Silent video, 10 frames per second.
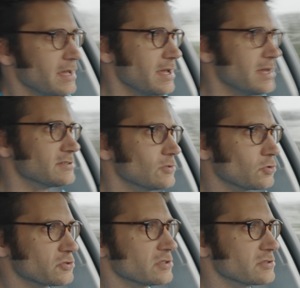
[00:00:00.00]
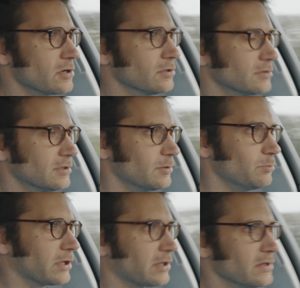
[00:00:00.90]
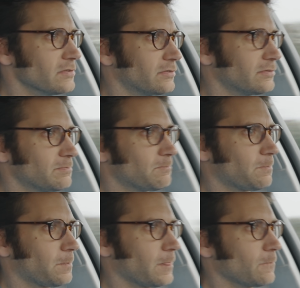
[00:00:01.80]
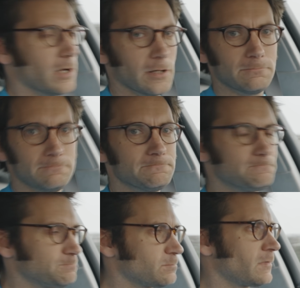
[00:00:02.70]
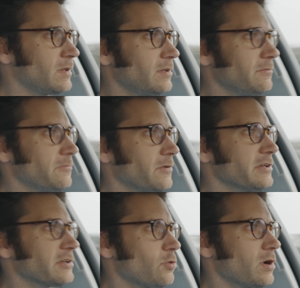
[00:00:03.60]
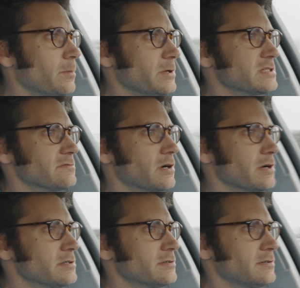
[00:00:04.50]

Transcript: its launch control, because, well, you find a quiet piece of road